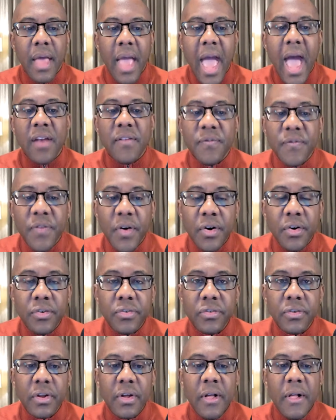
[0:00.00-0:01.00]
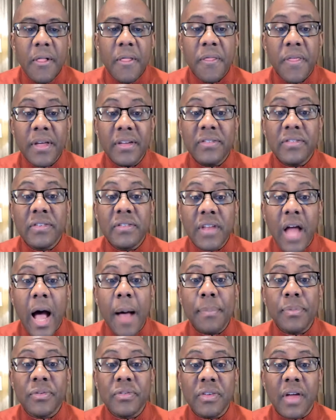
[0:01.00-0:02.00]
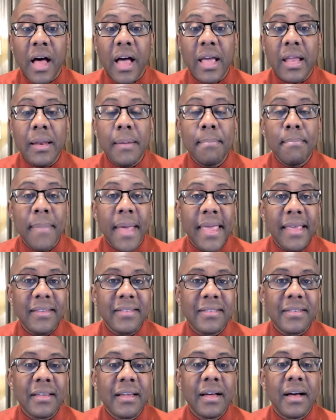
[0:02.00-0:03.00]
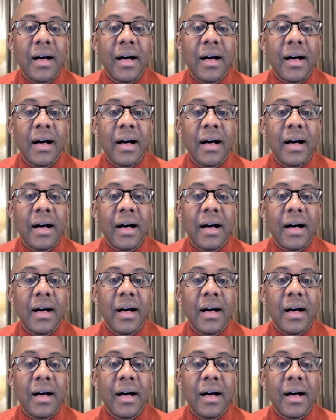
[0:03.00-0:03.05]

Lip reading: At first, this stop sign makes